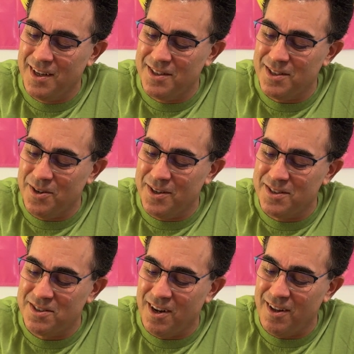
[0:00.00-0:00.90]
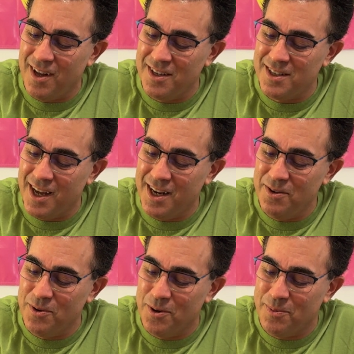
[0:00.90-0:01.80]
So install onto any
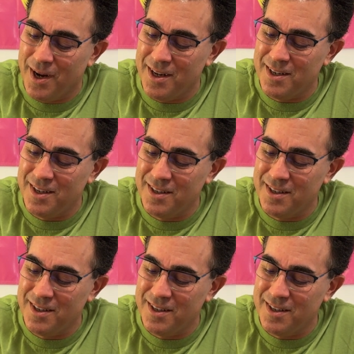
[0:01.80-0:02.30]
robot,